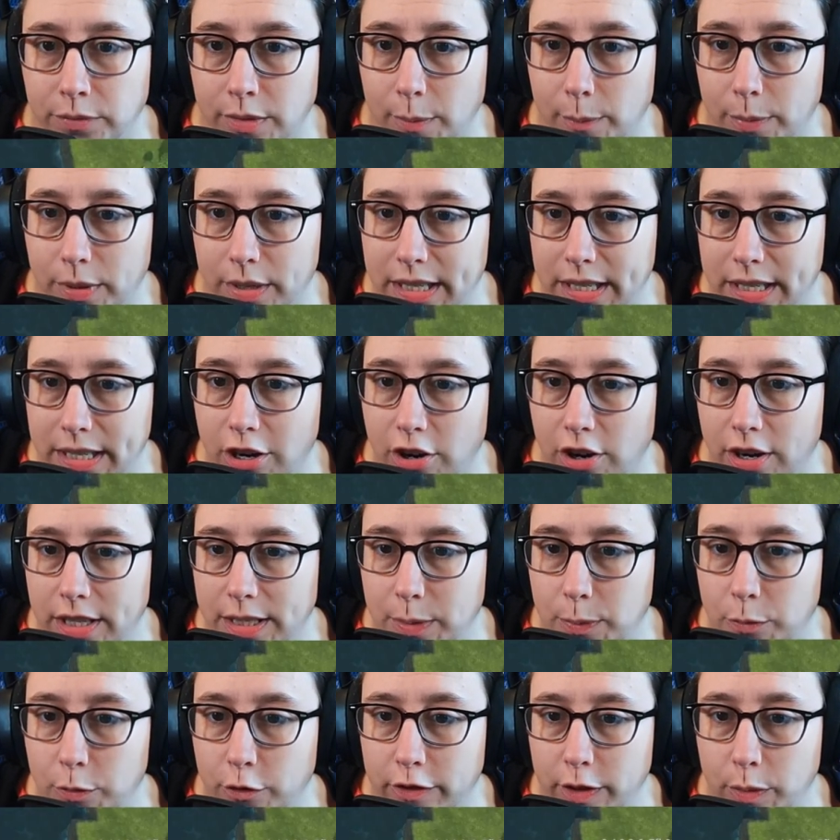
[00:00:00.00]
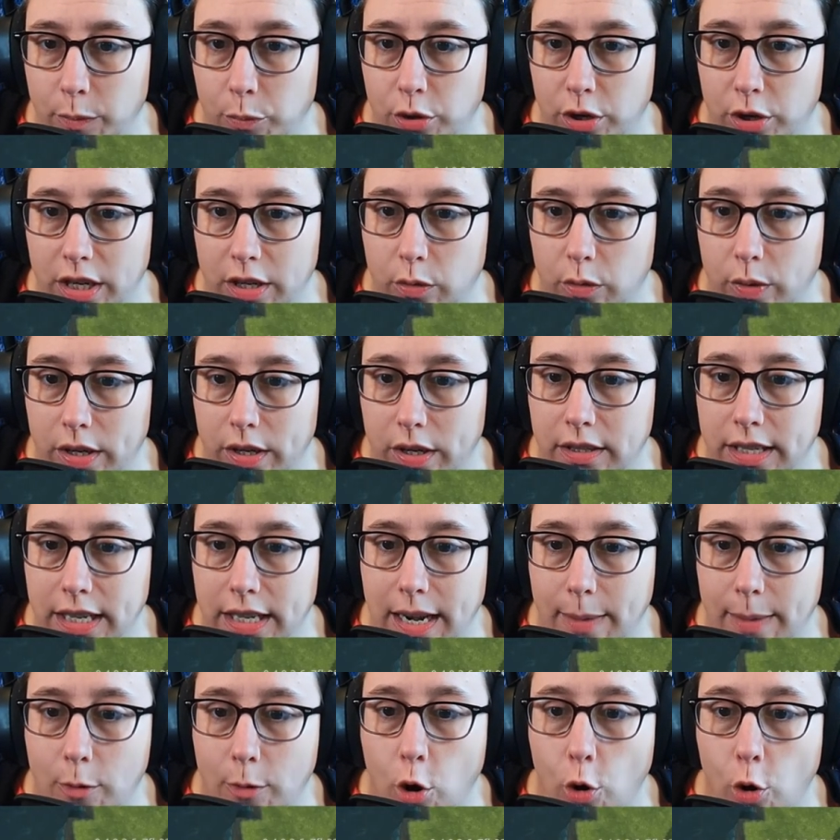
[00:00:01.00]
but here it's moving pretty quickly,
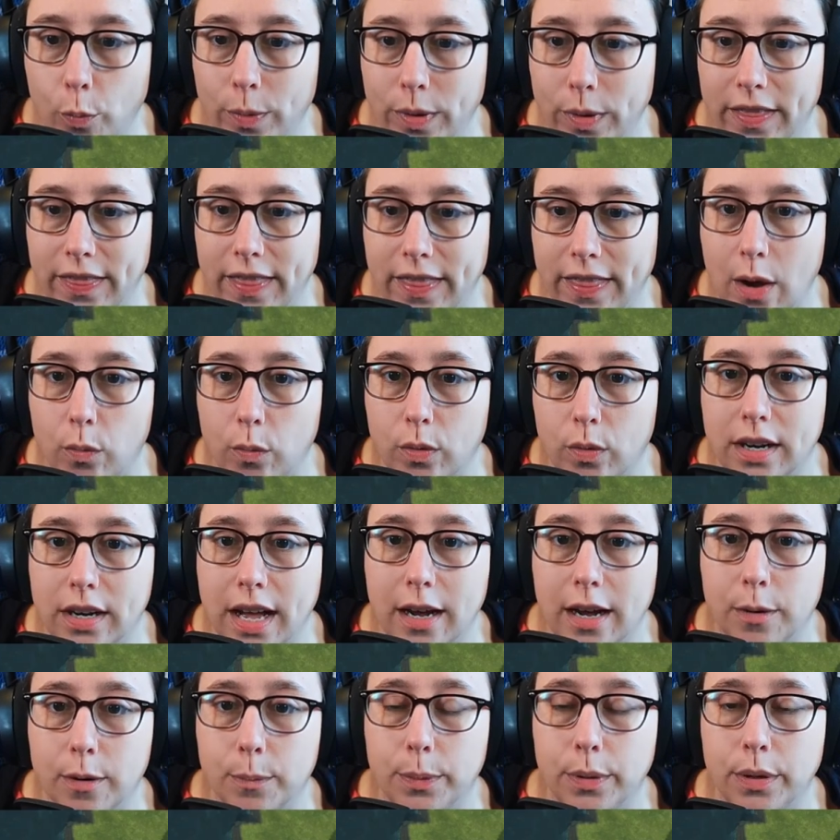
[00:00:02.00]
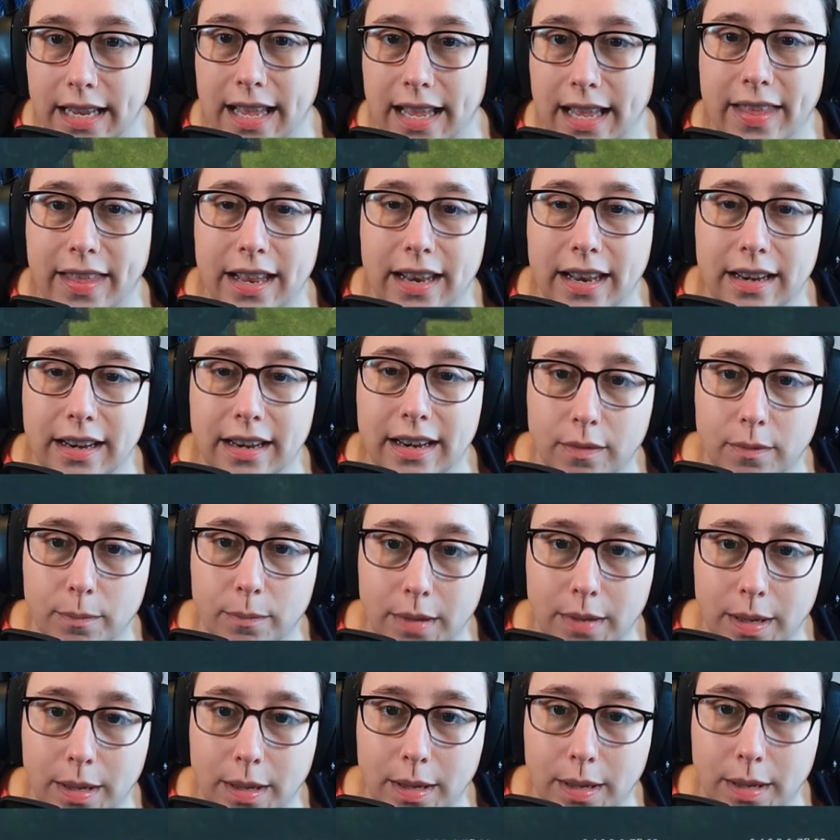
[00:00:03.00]
and I'm hoping that will help. And then
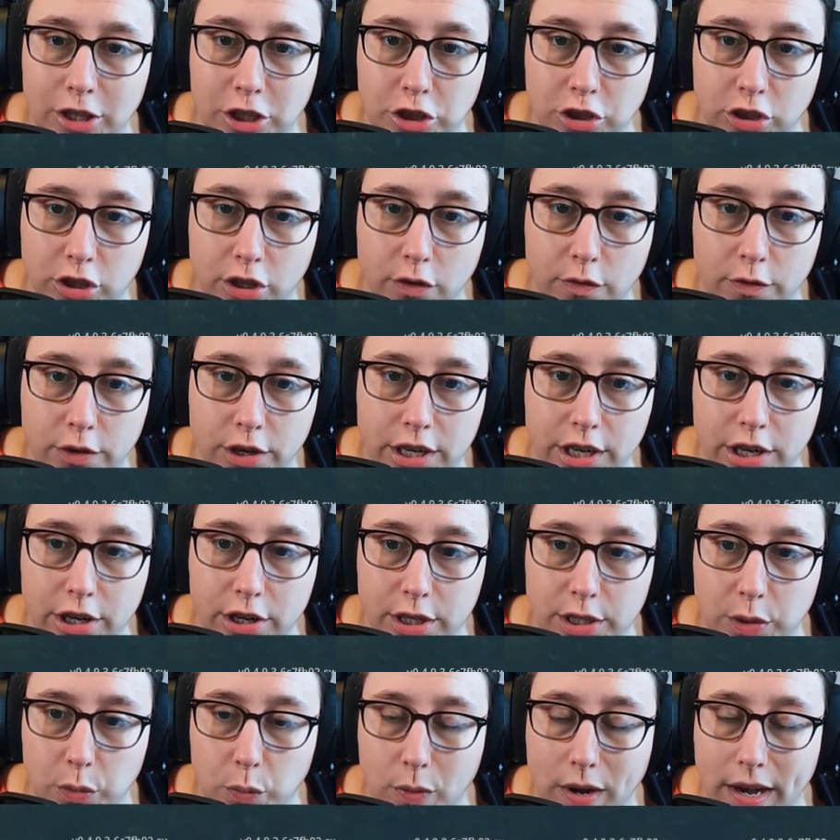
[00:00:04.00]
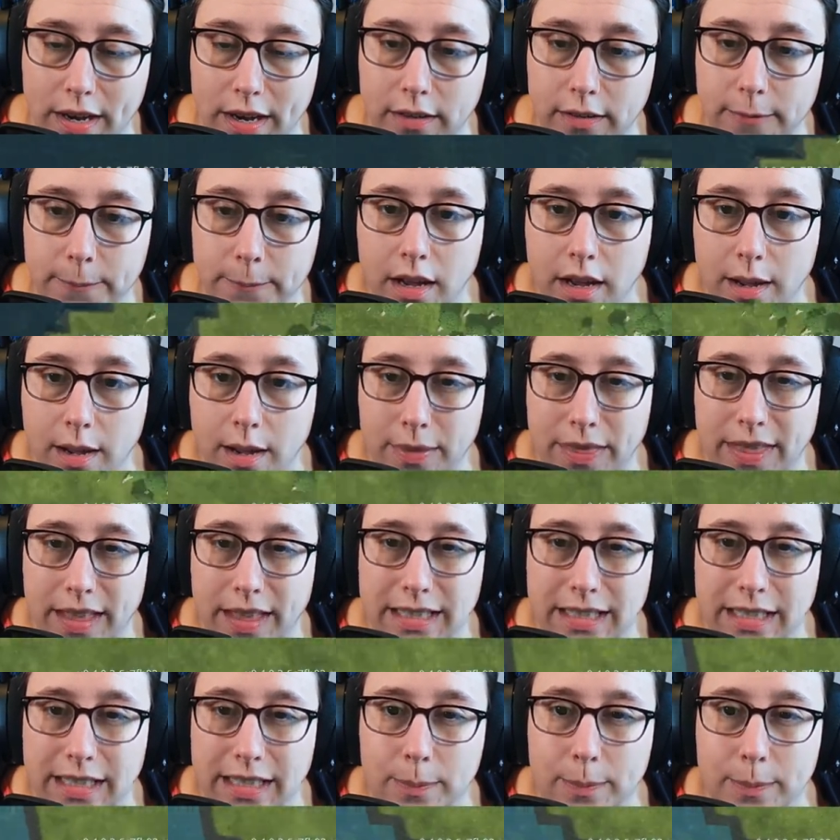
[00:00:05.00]
maybe eventually over here as well. But
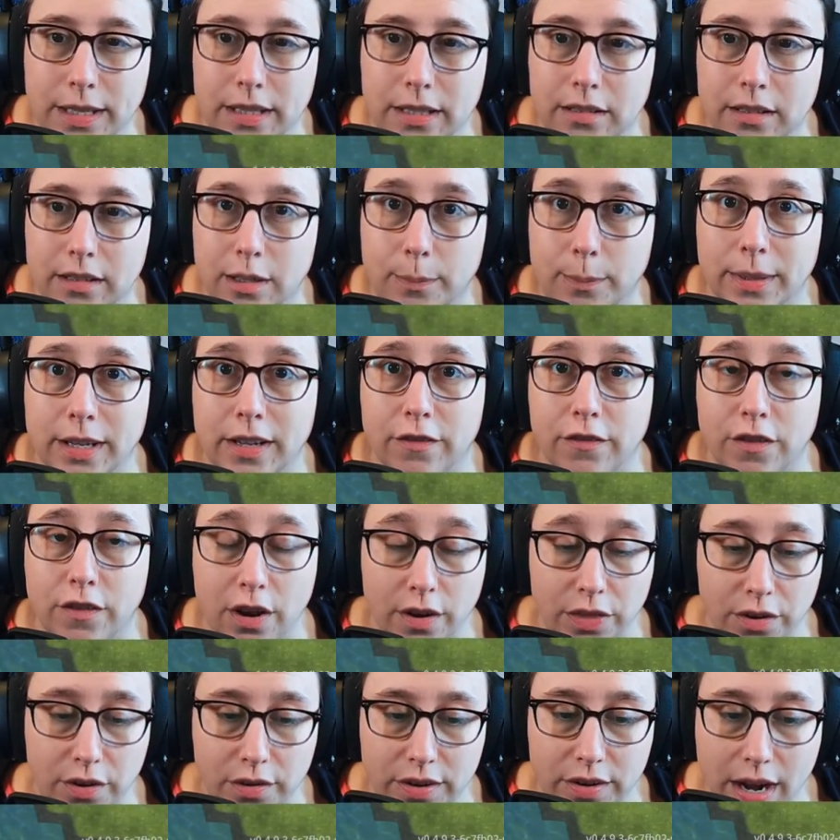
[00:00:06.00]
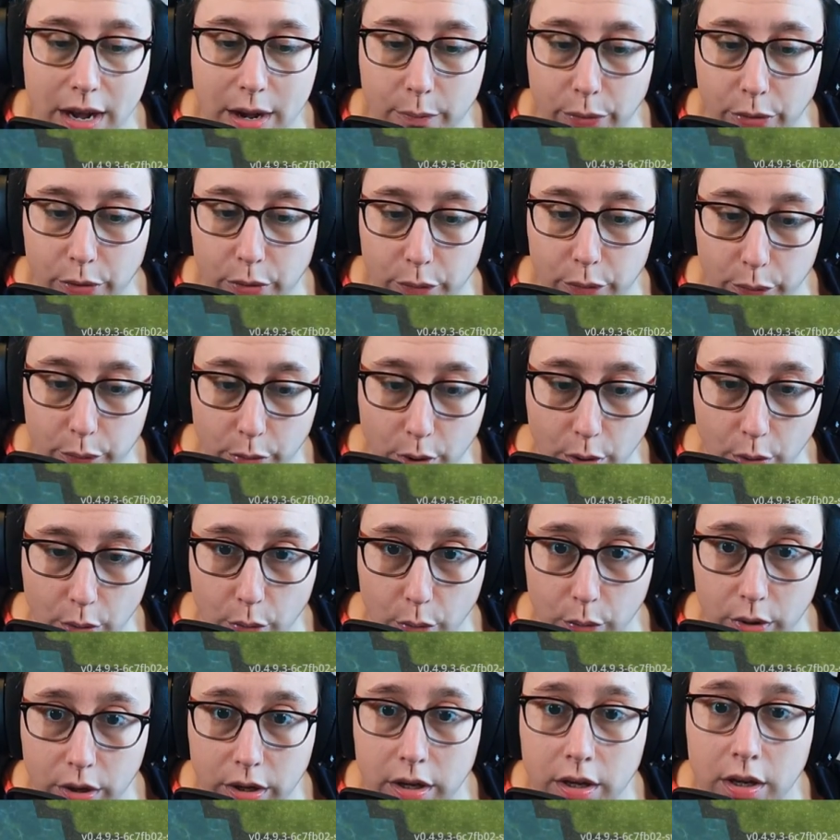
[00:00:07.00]
that's going to be a little bit farther down the
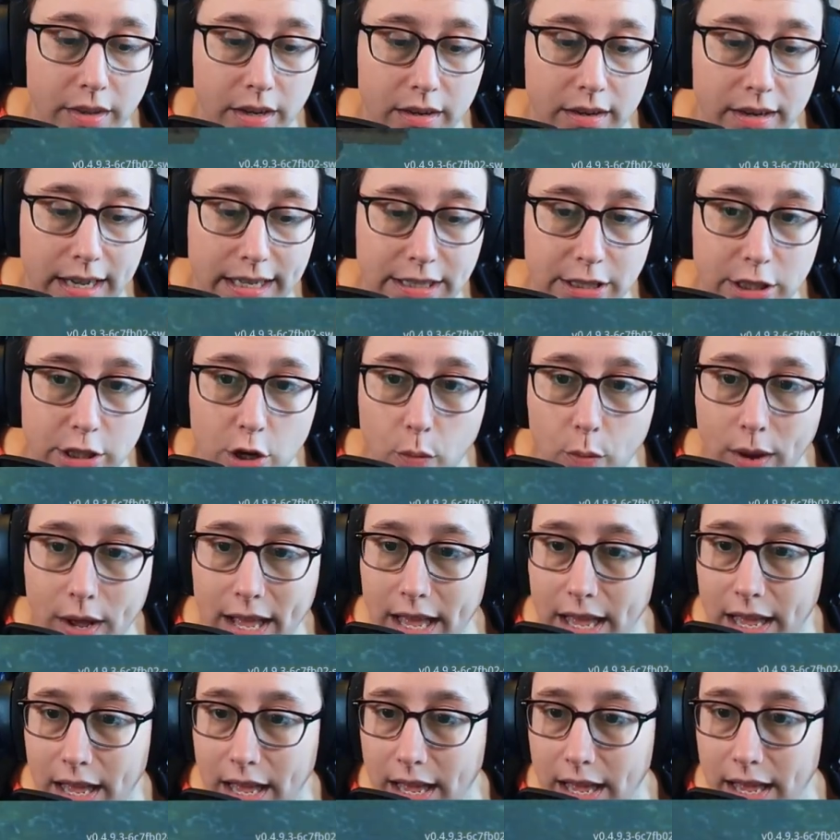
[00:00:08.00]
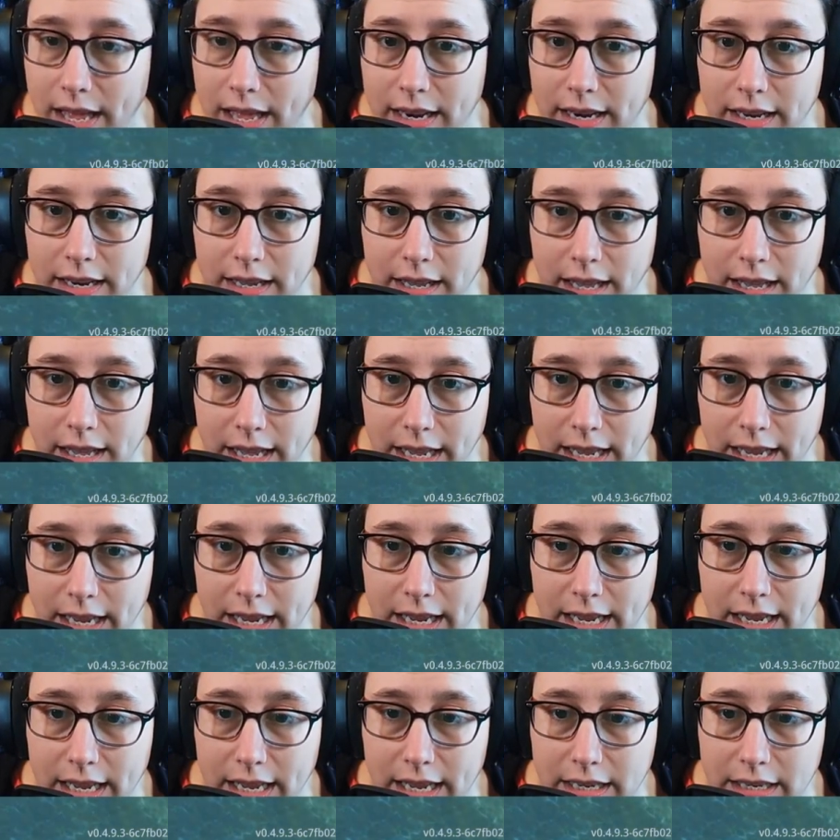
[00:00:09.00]
road. Let's go ahead
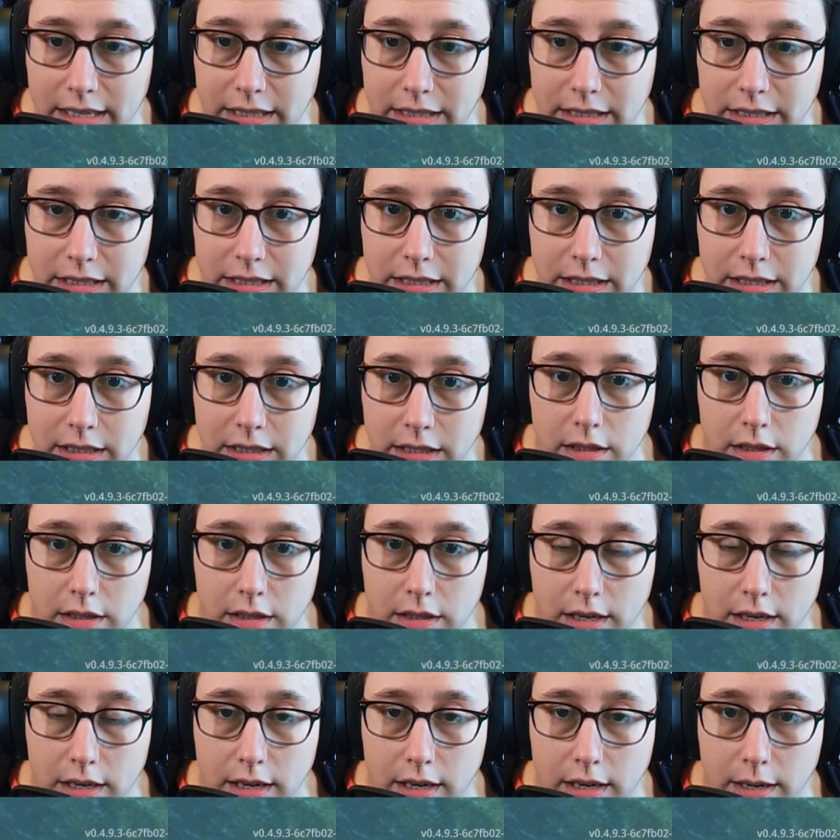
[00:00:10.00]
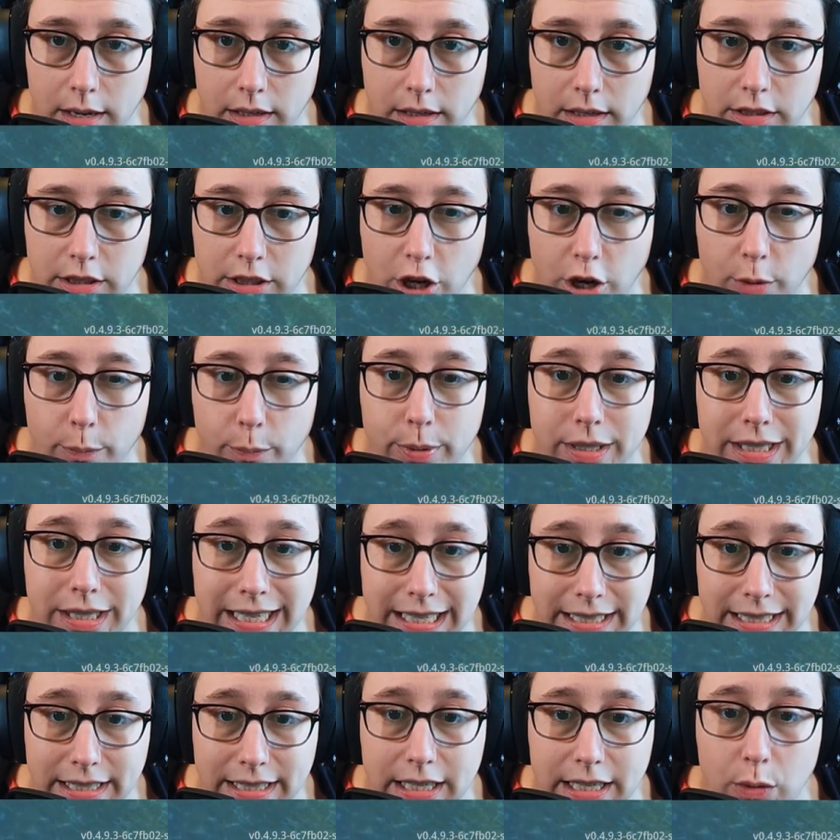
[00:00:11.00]
and start
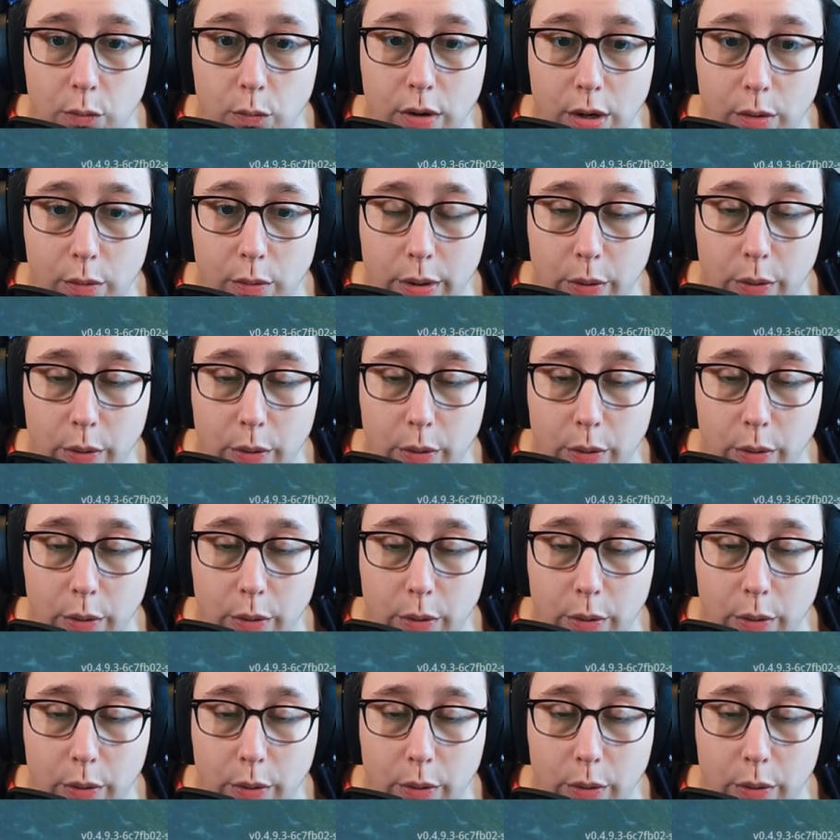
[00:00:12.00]
planting where we